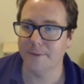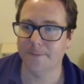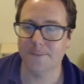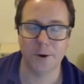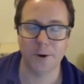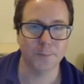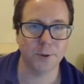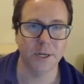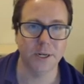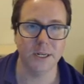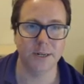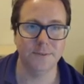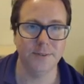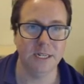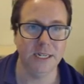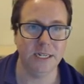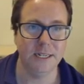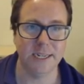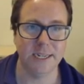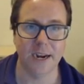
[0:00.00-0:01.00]
footprint of an
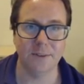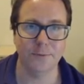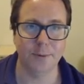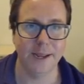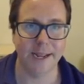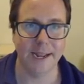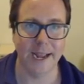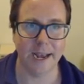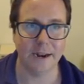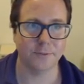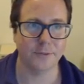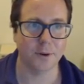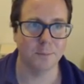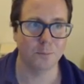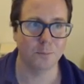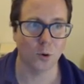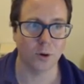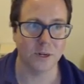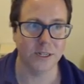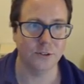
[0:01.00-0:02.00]
ETF, we can get it from
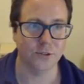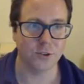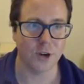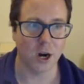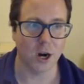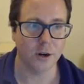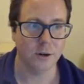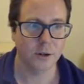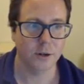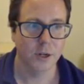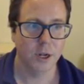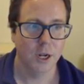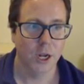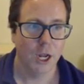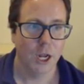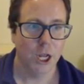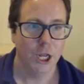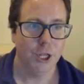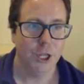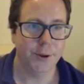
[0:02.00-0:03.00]
Morningstar.
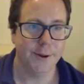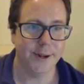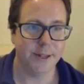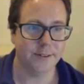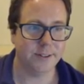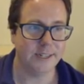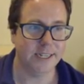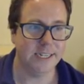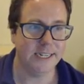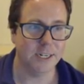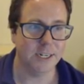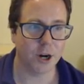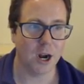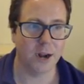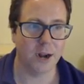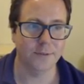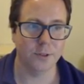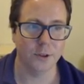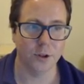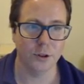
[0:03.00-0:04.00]
You can see here,
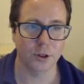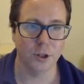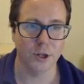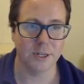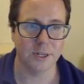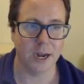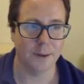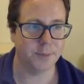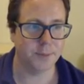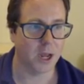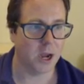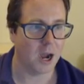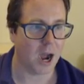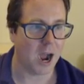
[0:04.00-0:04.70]
I've looked up the